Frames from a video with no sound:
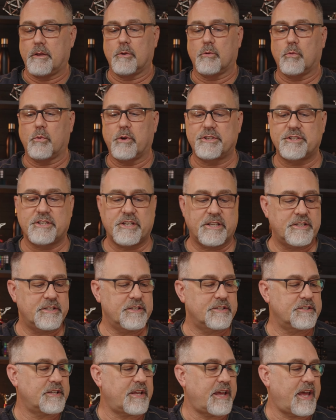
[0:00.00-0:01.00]
which
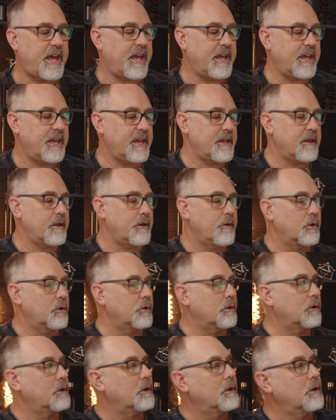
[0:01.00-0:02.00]
is a
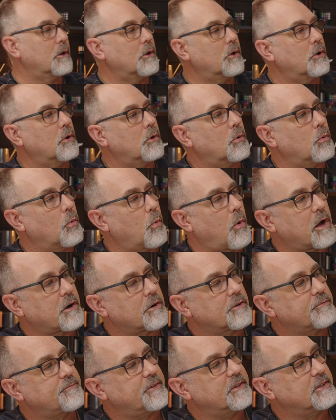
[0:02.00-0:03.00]

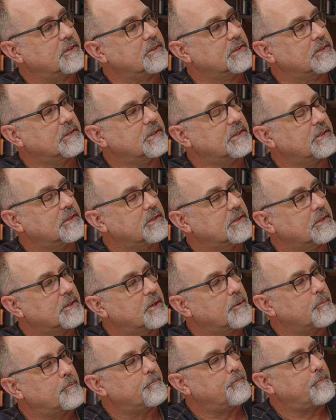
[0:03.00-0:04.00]
Waterfield
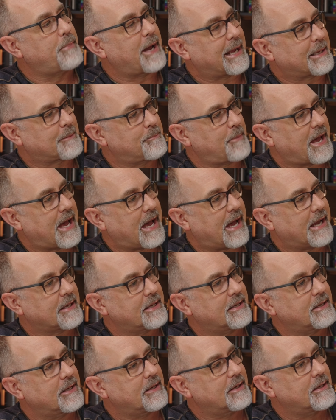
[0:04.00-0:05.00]

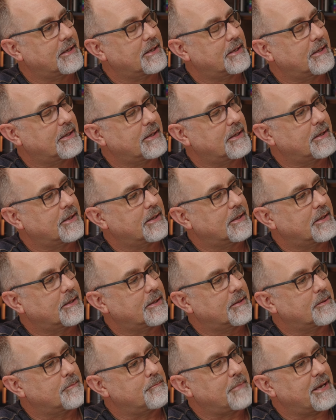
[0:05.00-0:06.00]
backpack
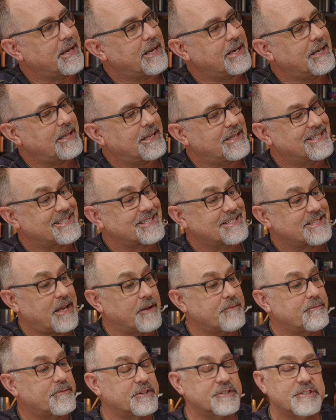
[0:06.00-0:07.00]
made in
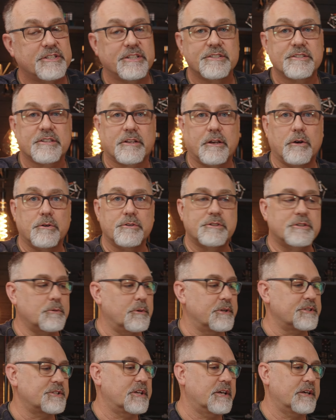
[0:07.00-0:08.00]
San Francisco,
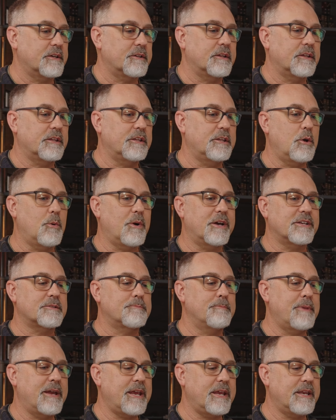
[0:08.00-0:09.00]
so it's a
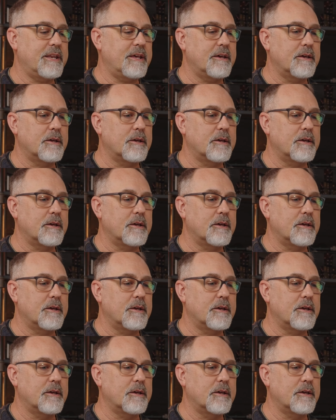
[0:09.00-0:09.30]
US made